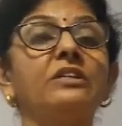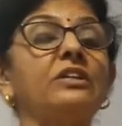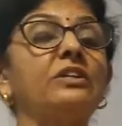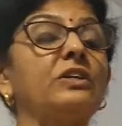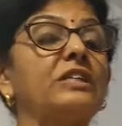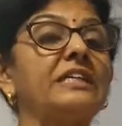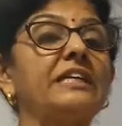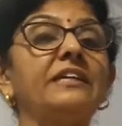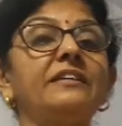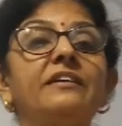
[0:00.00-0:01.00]
the
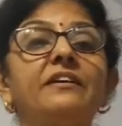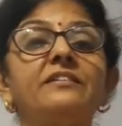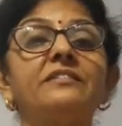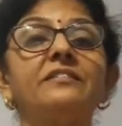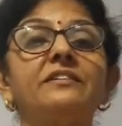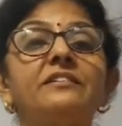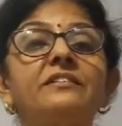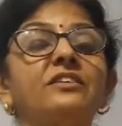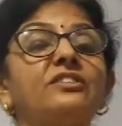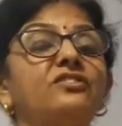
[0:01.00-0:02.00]
dirty areas,
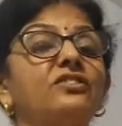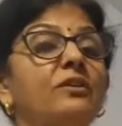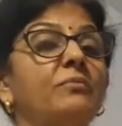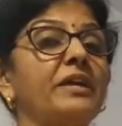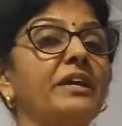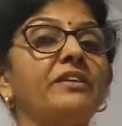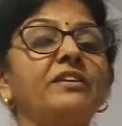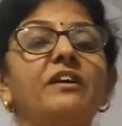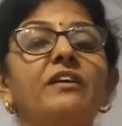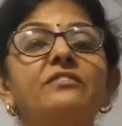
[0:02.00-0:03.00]
the slum
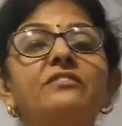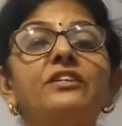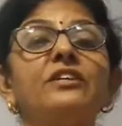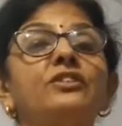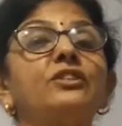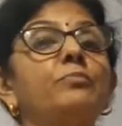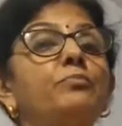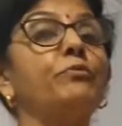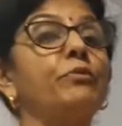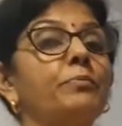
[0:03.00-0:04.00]
areas, the
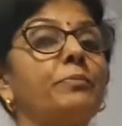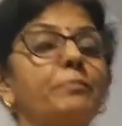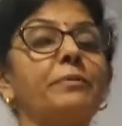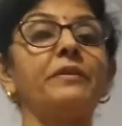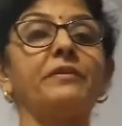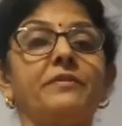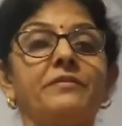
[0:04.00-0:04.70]
poor people.